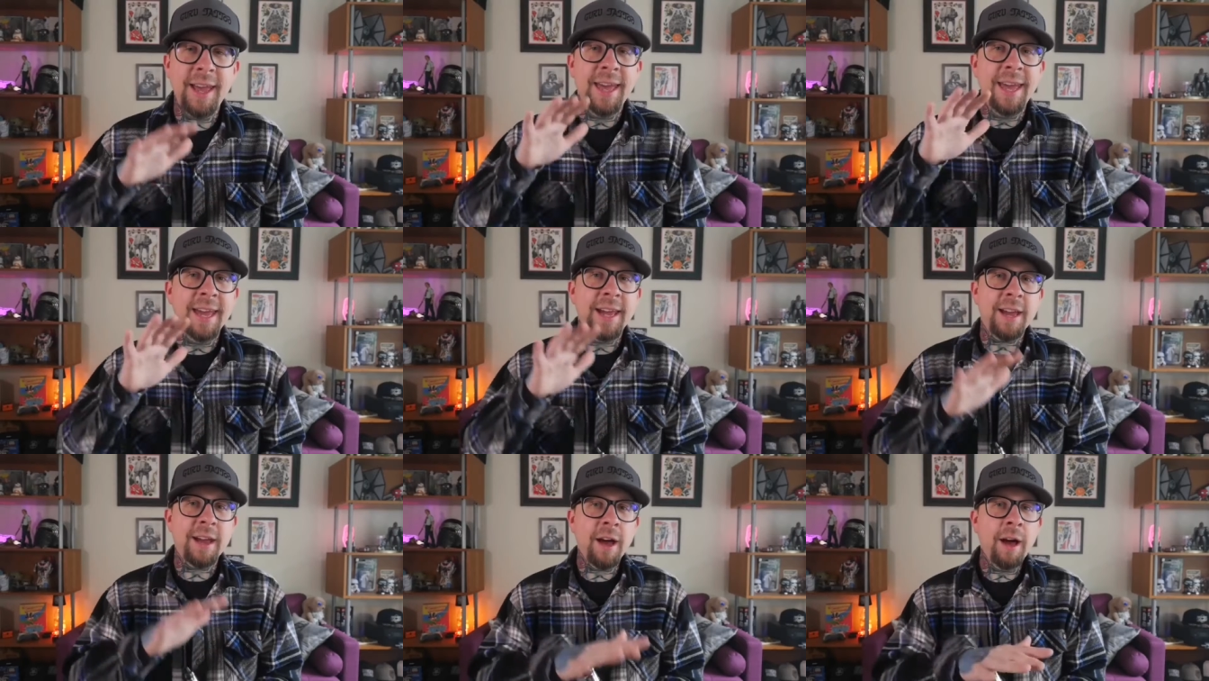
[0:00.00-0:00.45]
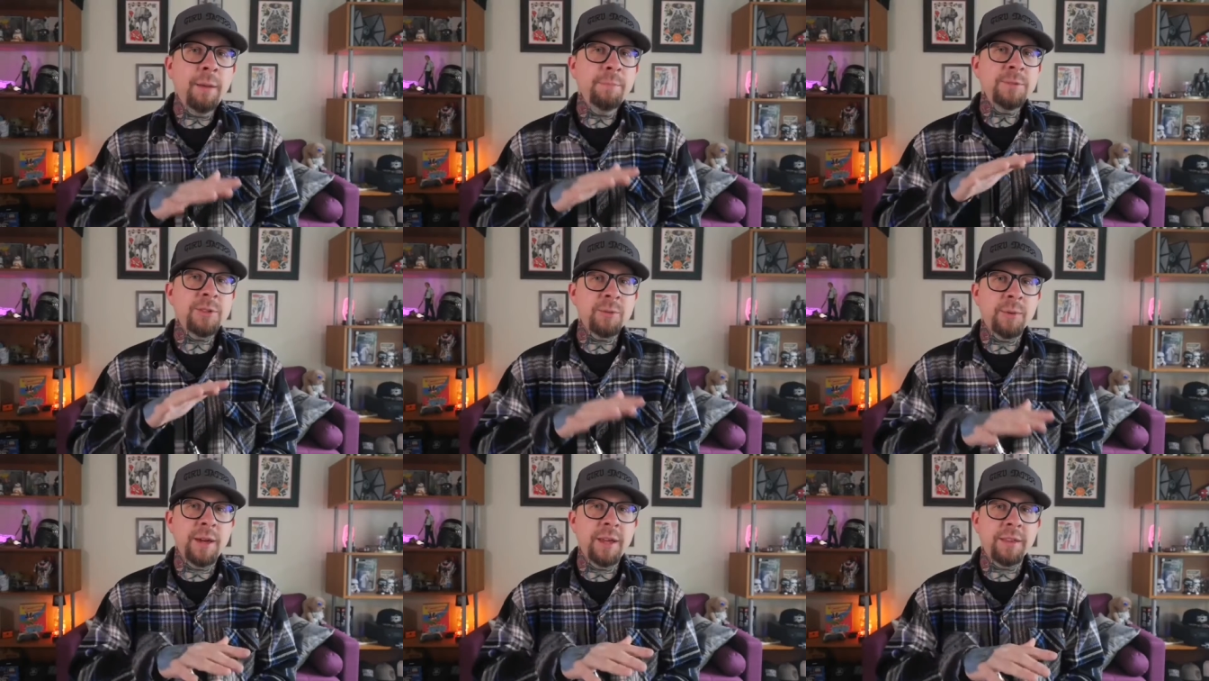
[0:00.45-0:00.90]
it
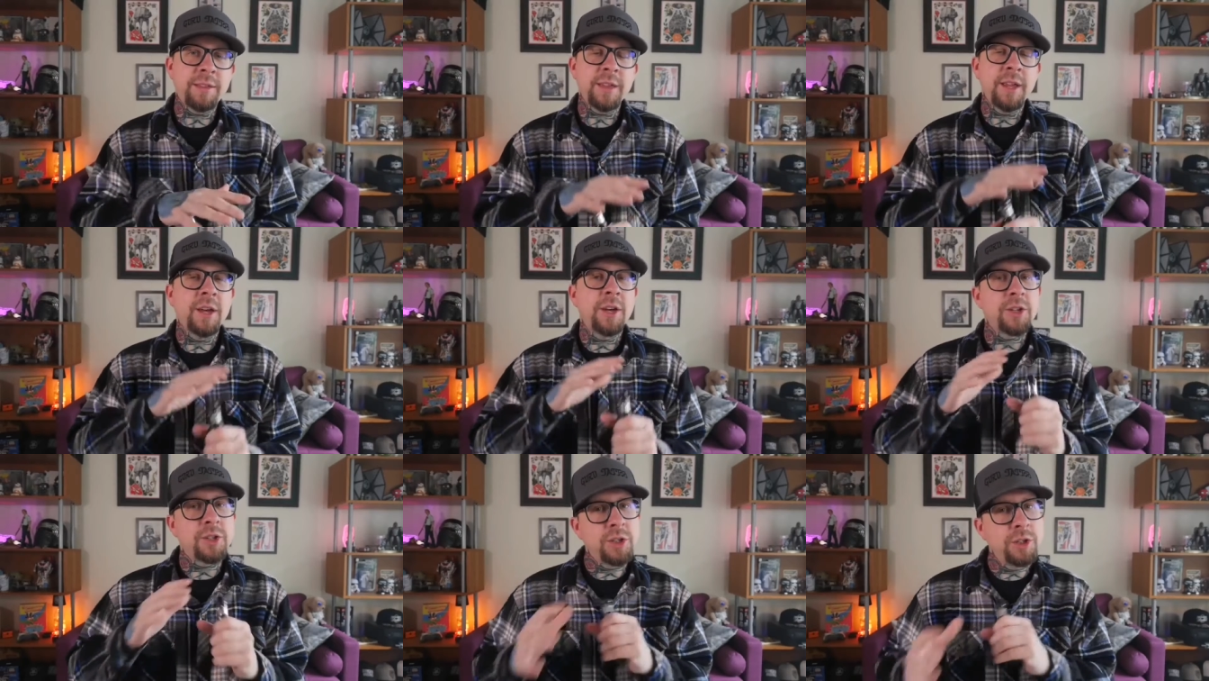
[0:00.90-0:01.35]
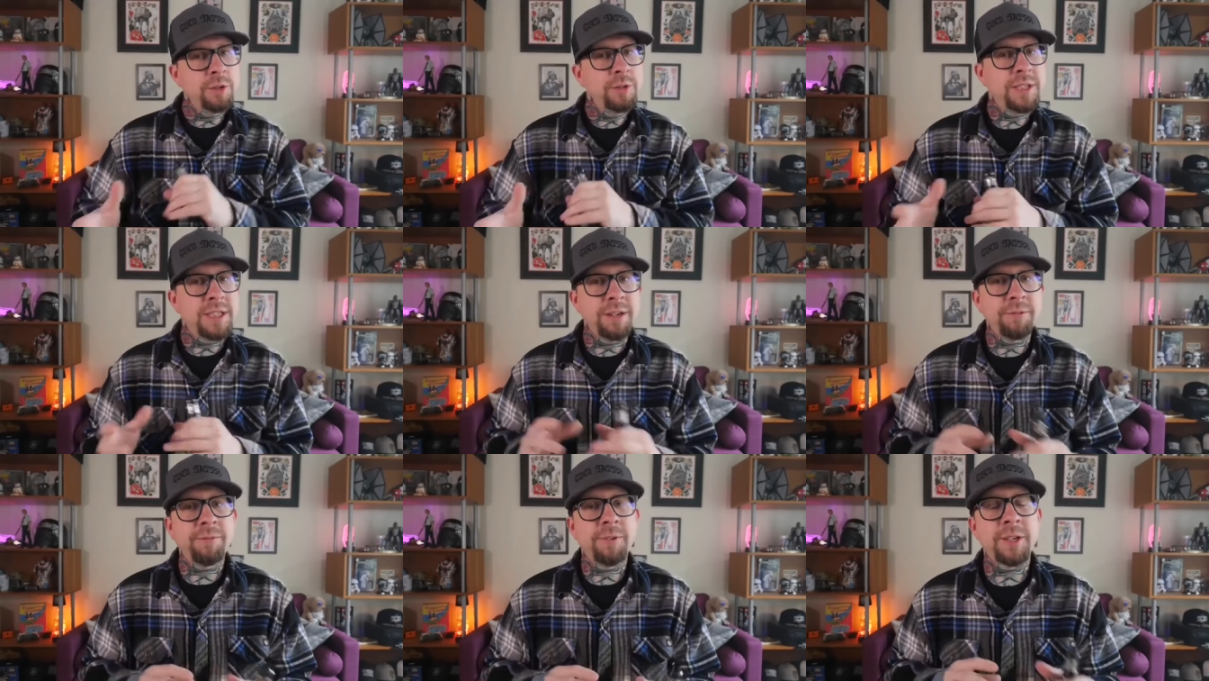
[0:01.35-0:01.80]
comes with two
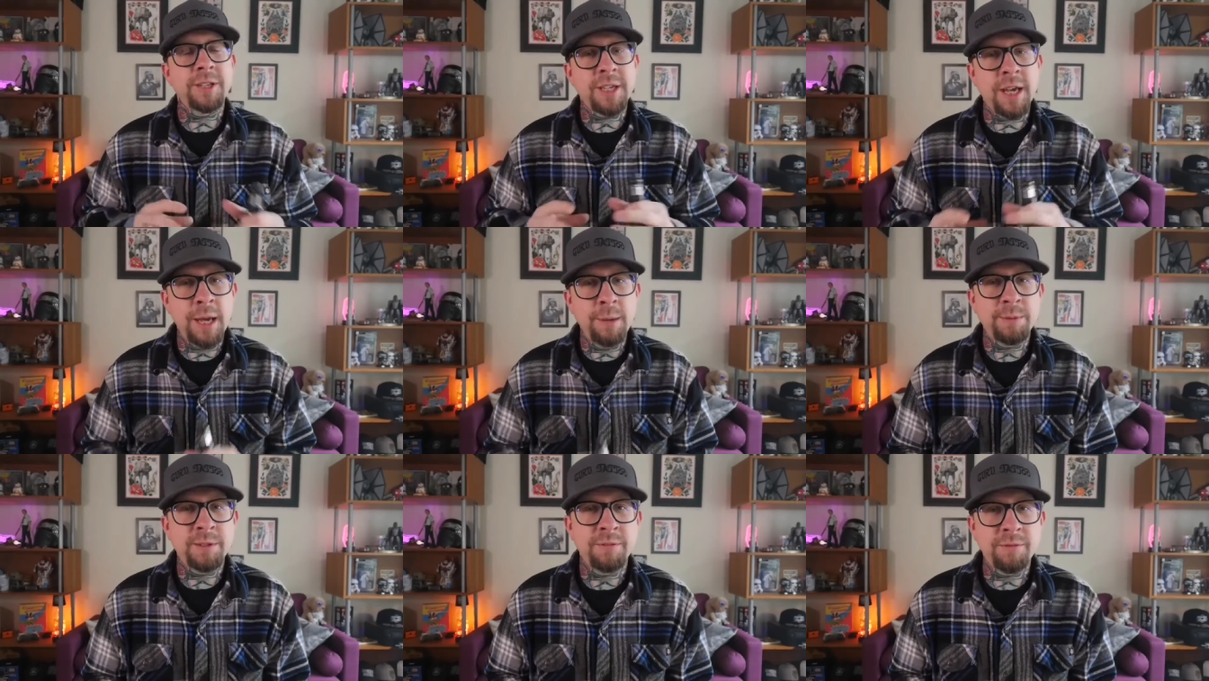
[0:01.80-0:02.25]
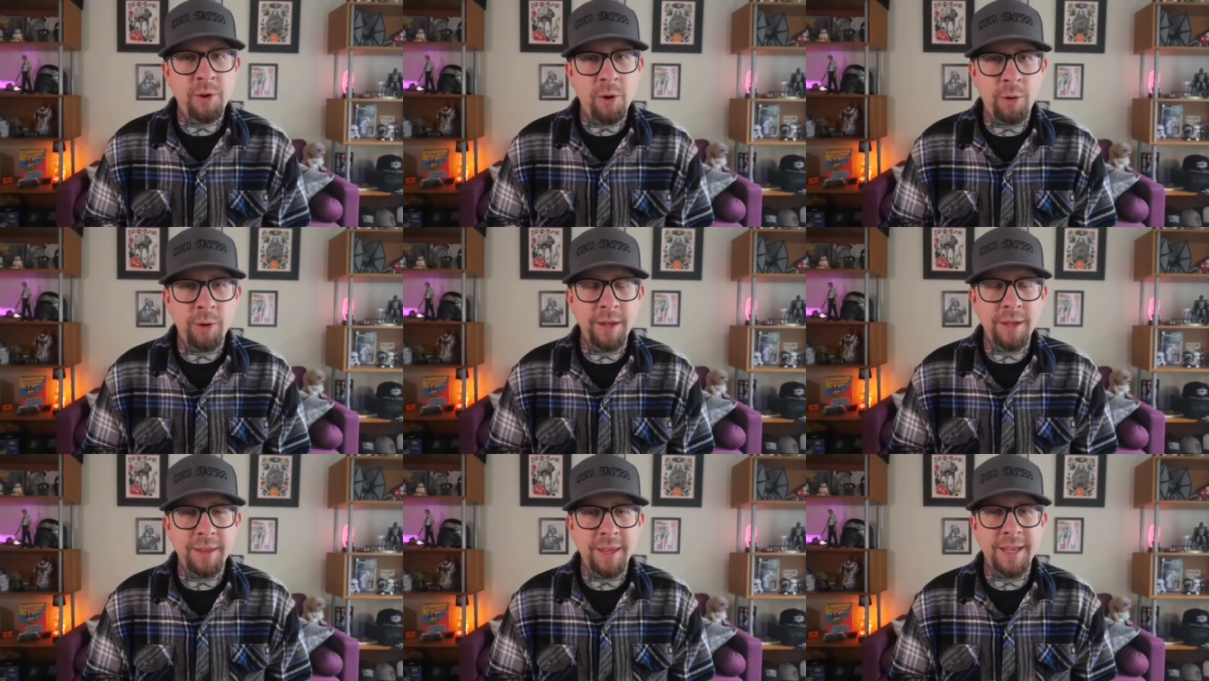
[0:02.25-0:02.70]
different types of
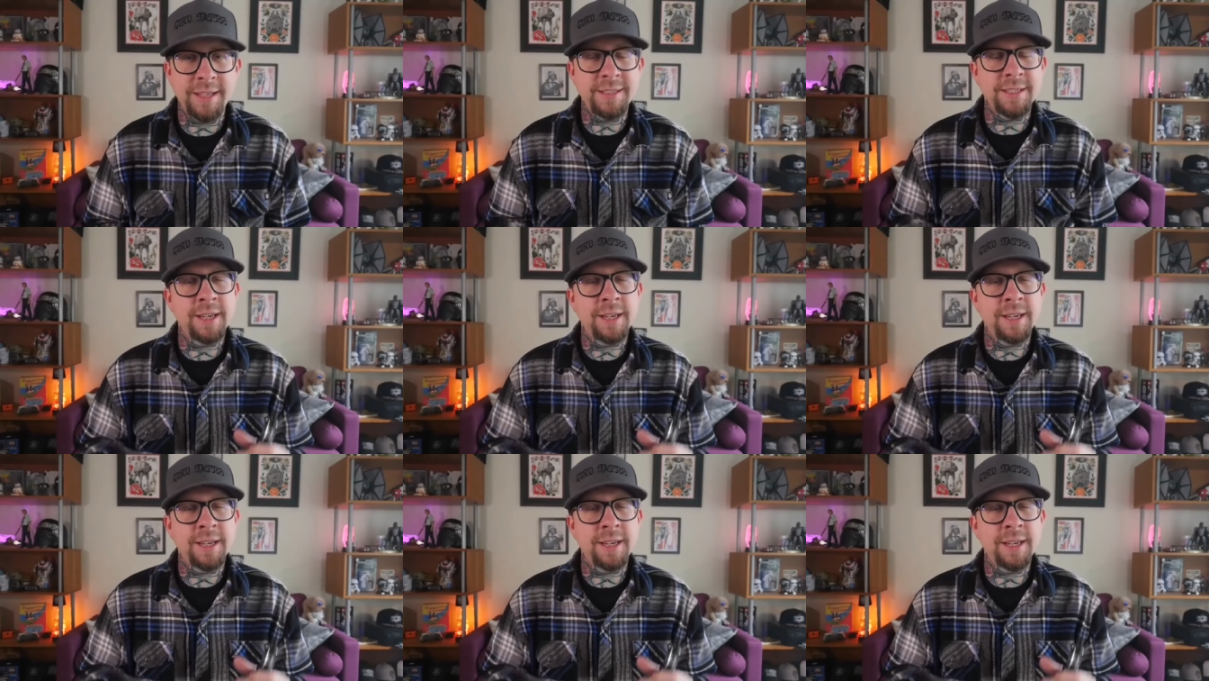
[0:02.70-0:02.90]
coil heads.